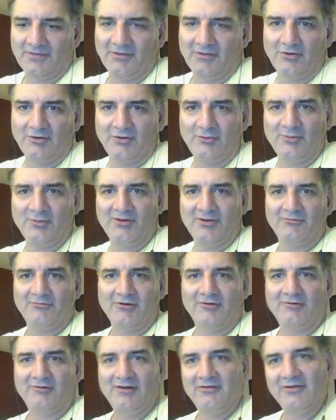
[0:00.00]
you
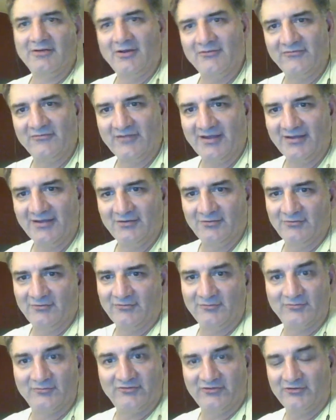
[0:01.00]
want to run around outside
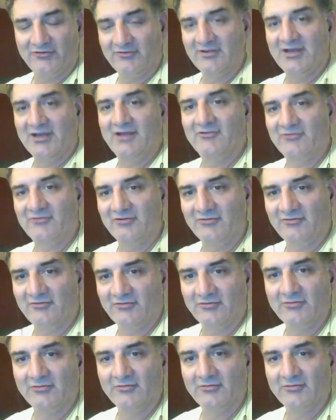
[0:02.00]
and do some geocaching
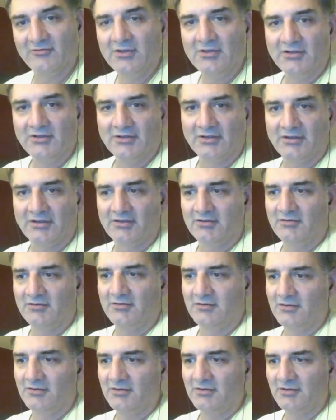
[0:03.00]
too,
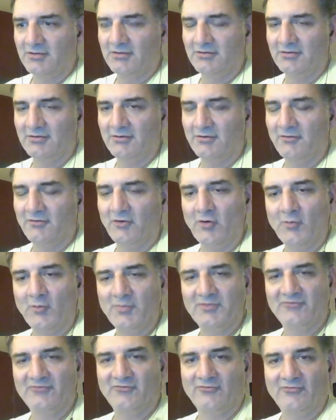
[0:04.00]
and the
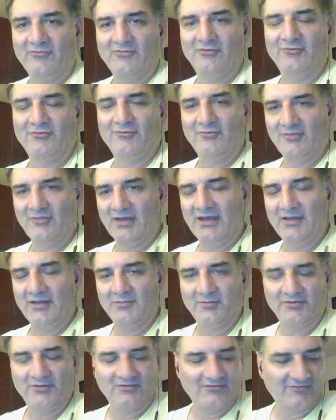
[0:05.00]
hope is you do
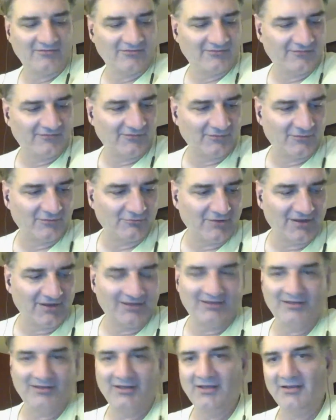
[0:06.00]
that, but this is for the
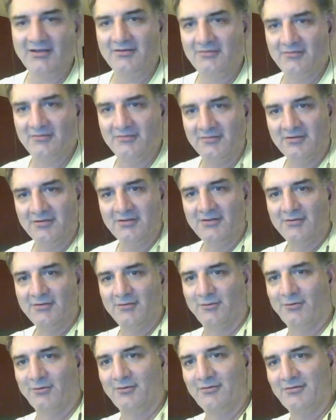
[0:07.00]
rainy day or
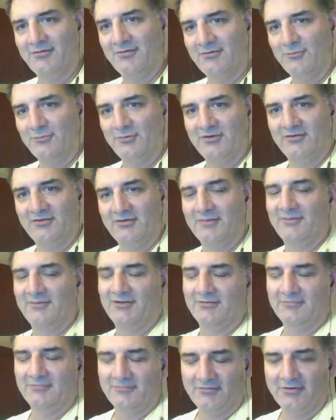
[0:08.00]
when
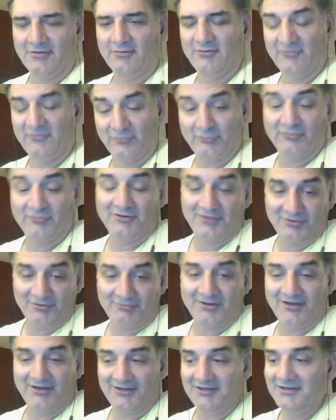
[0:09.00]
it's really
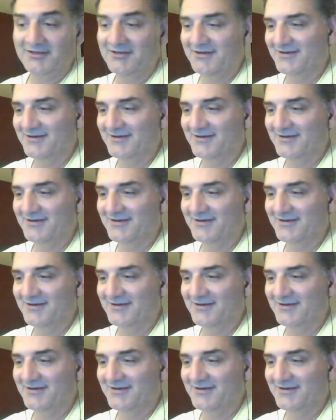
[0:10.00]
rainy,